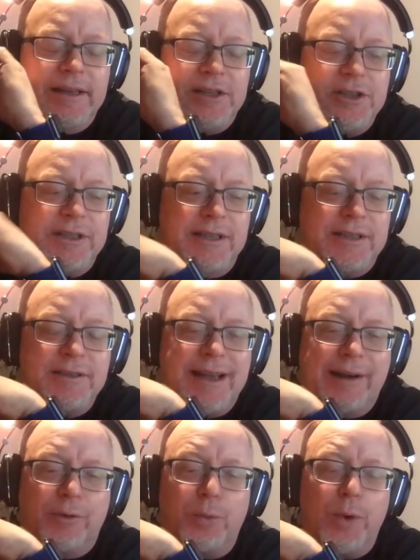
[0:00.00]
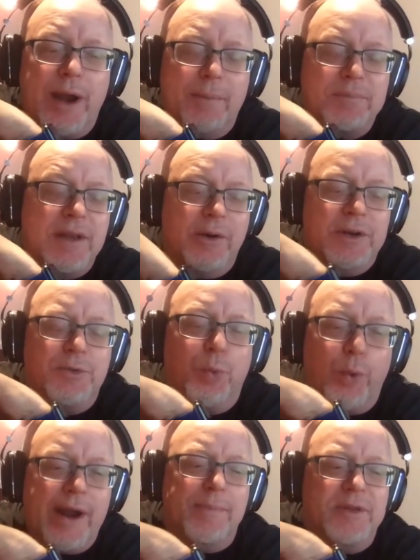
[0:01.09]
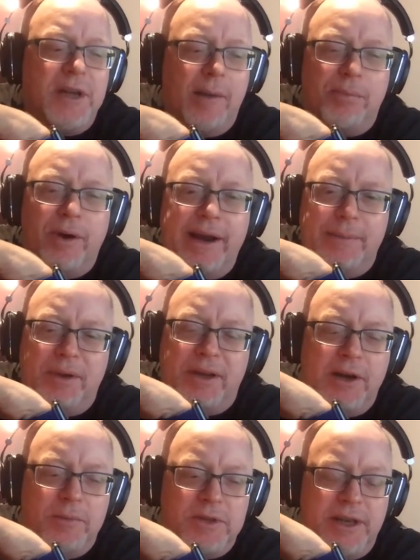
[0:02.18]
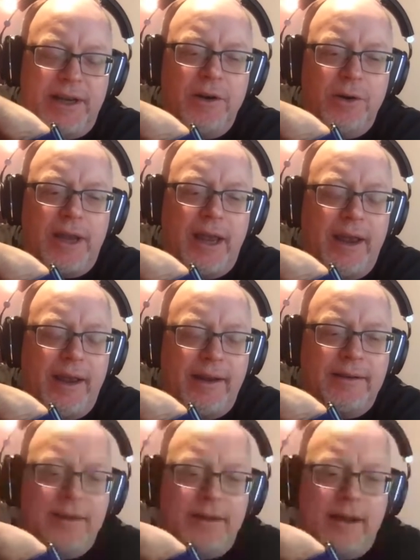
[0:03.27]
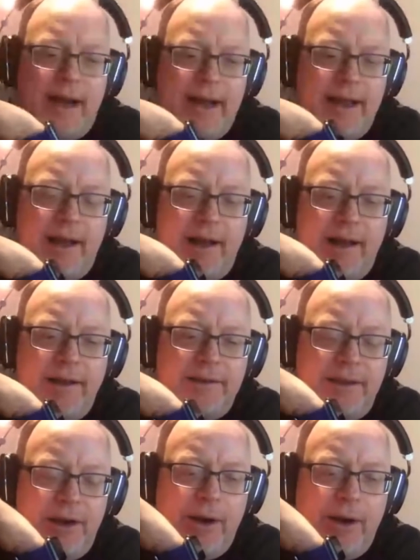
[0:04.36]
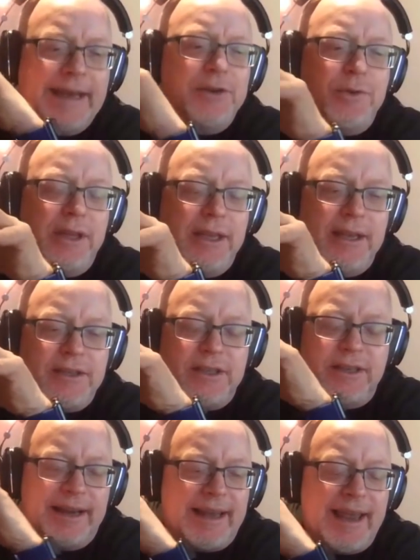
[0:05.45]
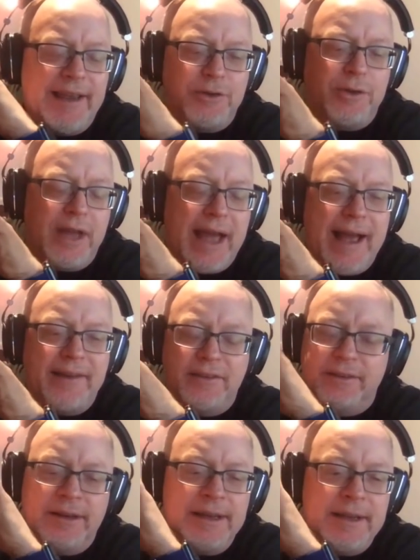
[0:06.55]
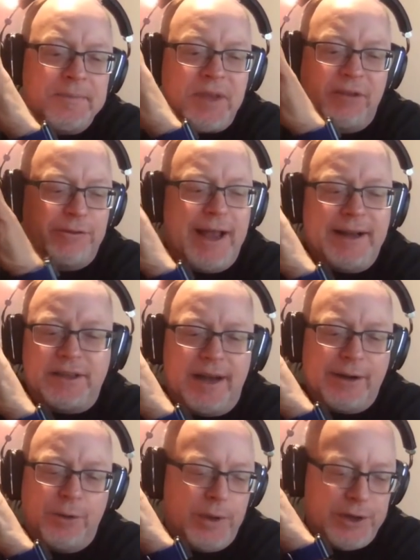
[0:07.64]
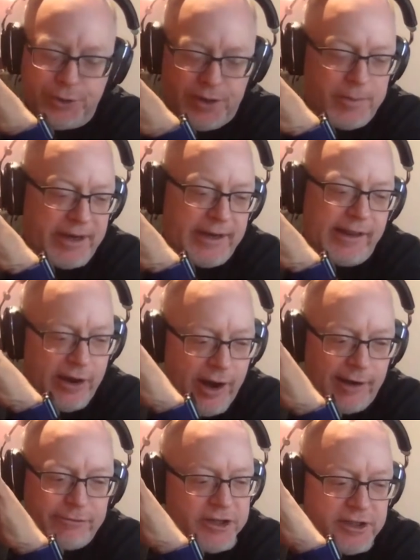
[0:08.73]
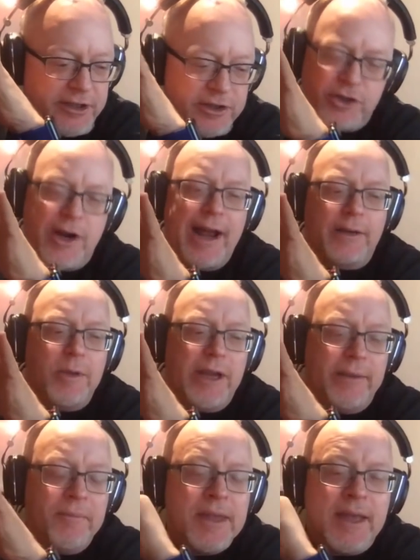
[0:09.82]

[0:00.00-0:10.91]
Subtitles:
It's kind of ramped. It always ramps up, right? It becomes like, okay, I got to do this and I can't do that. And in fact, I don't want you coming into the office to distract me.